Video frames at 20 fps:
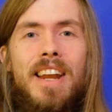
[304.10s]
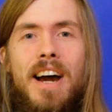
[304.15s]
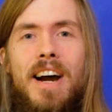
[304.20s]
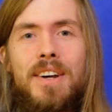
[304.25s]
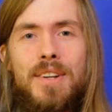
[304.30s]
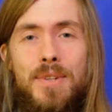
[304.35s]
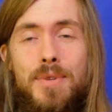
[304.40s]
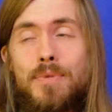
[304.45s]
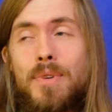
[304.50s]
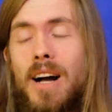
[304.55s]

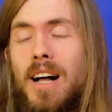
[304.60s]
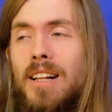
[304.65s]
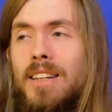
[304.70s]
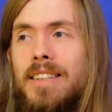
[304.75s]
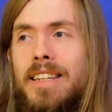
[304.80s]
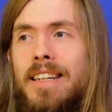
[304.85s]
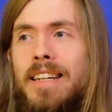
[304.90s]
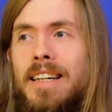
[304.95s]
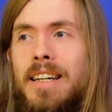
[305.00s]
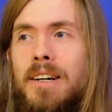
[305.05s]
out as
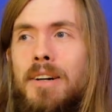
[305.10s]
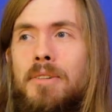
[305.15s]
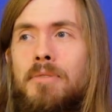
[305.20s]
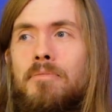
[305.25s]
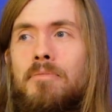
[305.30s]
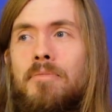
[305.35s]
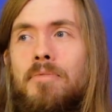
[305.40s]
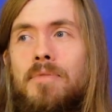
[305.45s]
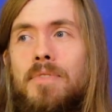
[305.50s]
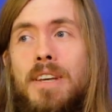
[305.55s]
well.
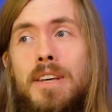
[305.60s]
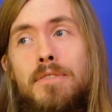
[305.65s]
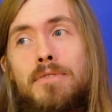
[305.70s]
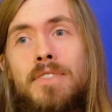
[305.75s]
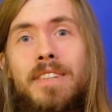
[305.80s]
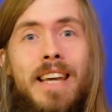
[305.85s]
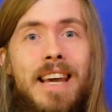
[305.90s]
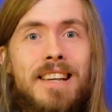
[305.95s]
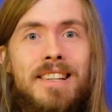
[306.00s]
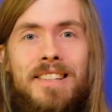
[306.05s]
Um,
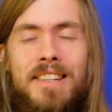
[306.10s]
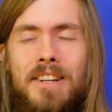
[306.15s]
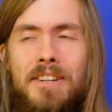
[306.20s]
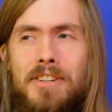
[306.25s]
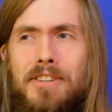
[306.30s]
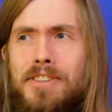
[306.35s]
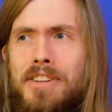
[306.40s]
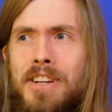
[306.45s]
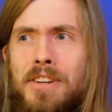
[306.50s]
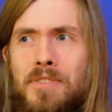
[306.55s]
in case that
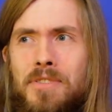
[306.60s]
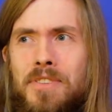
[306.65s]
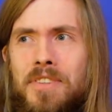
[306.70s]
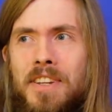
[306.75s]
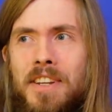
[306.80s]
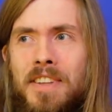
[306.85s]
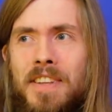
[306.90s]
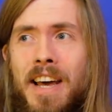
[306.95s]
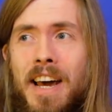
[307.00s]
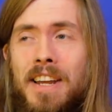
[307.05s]
you're
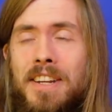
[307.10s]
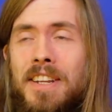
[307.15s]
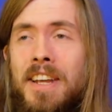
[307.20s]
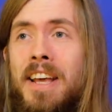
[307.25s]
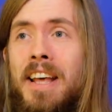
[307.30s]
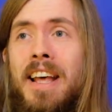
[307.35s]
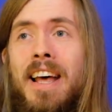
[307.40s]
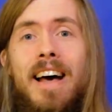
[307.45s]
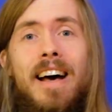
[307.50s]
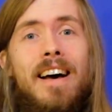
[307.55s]
interested in that.
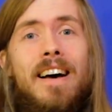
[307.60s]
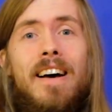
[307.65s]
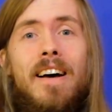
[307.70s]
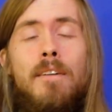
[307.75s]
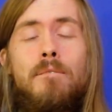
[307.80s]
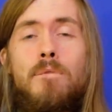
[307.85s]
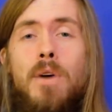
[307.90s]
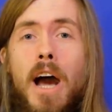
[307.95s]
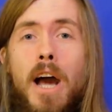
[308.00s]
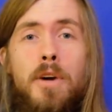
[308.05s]

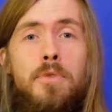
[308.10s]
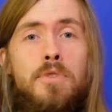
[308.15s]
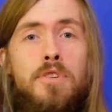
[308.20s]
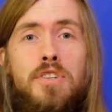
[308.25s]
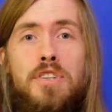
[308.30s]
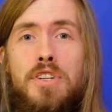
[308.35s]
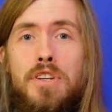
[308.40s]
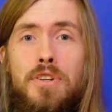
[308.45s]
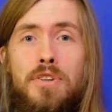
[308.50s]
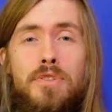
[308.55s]
Um, I
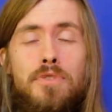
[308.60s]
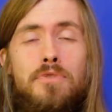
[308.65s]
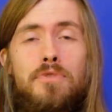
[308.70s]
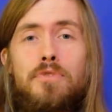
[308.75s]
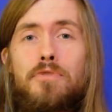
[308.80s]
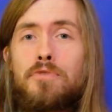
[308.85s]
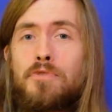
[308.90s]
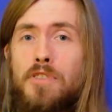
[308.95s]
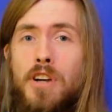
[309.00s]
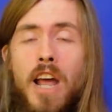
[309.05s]
wish you,
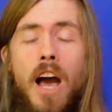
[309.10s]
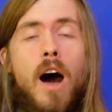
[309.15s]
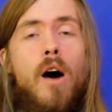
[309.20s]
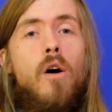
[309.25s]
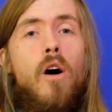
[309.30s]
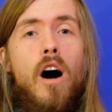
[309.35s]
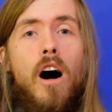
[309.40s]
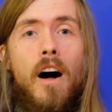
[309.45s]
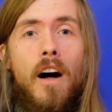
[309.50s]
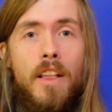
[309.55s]
for
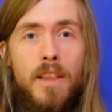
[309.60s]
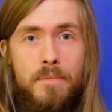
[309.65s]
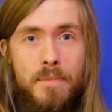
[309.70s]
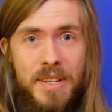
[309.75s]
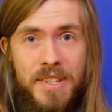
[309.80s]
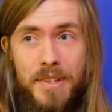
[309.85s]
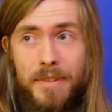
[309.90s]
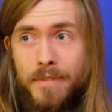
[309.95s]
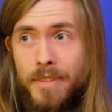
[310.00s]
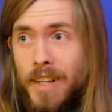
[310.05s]
now, all the
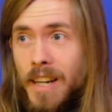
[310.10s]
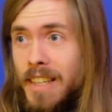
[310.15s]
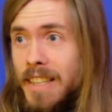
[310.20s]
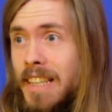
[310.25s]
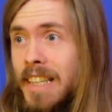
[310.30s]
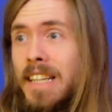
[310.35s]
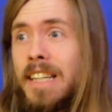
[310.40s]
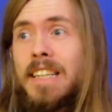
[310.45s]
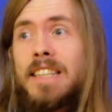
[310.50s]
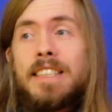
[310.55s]
best of
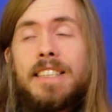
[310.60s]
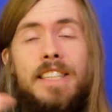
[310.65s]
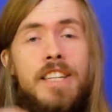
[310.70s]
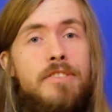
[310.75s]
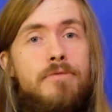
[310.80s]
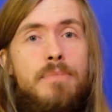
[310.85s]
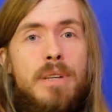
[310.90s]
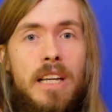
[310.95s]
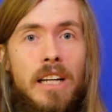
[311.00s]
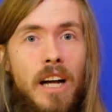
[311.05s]
luck.
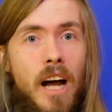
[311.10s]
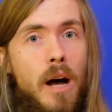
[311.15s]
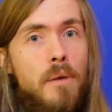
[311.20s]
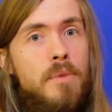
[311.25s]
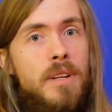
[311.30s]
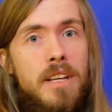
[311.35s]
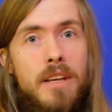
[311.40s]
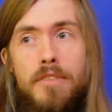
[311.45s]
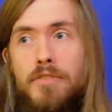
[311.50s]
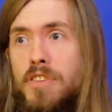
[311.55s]
Leave me a
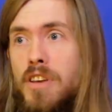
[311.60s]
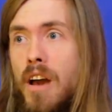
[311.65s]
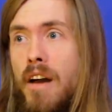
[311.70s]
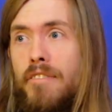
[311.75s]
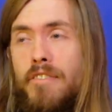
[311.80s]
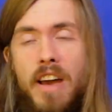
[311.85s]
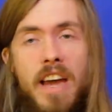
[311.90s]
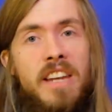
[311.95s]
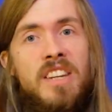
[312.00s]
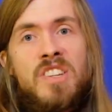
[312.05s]
comment if you
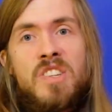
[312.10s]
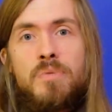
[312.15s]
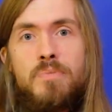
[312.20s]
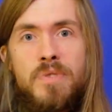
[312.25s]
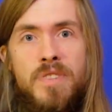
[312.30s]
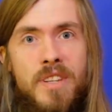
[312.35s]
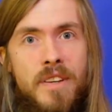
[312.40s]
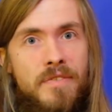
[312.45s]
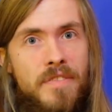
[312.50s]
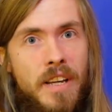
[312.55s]
have any
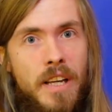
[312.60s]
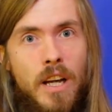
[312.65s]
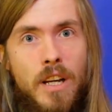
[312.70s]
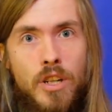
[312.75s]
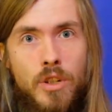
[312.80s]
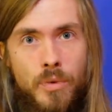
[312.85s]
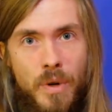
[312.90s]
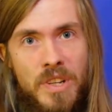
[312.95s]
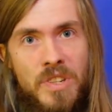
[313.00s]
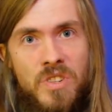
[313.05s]

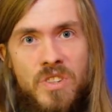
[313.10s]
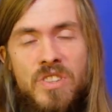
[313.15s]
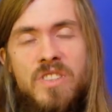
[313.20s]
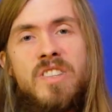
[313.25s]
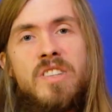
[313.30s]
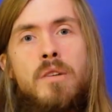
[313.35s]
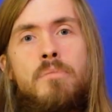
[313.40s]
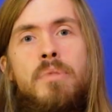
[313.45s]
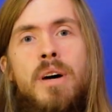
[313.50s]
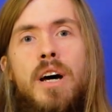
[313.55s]
specific
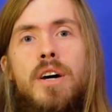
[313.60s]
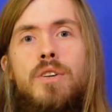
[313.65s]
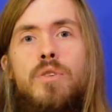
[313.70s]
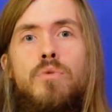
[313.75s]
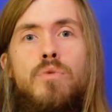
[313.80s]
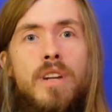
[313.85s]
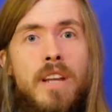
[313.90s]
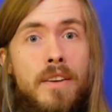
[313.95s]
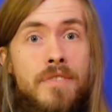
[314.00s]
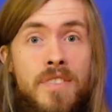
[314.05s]
questions about
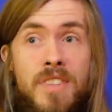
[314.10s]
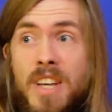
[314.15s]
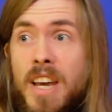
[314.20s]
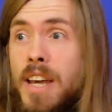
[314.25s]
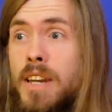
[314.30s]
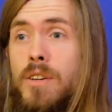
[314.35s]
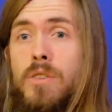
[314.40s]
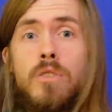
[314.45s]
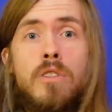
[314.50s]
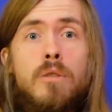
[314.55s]
what I've
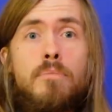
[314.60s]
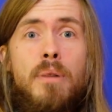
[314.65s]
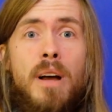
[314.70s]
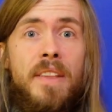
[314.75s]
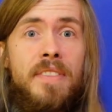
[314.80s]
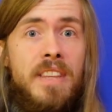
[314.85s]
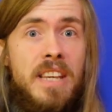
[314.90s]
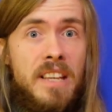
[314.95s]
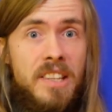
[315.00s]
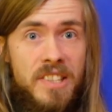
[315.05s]
said or
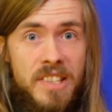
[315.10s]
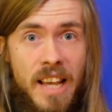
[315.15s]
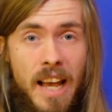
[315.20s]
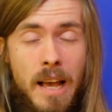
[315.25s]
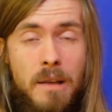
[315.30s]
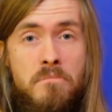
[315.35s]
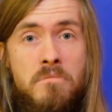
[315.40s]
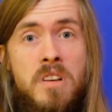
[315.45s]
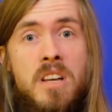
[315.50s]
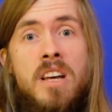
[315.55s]
about the
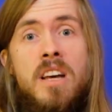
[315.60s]
exam.